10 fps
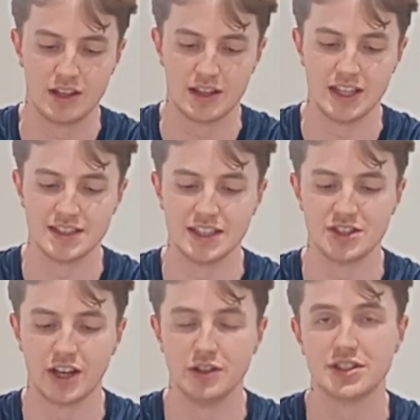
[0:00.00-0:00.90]
This is
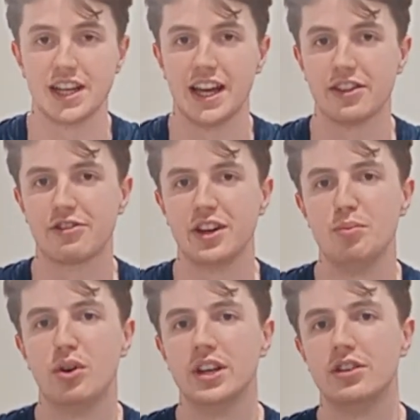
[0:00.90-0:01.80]
dosed at
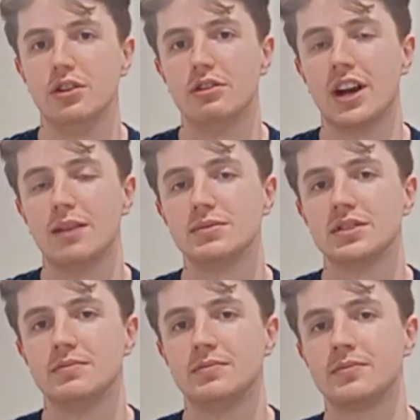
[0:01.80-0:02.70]
3.2
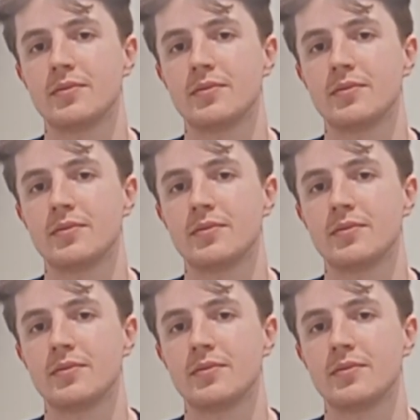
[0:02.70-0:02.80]
grams.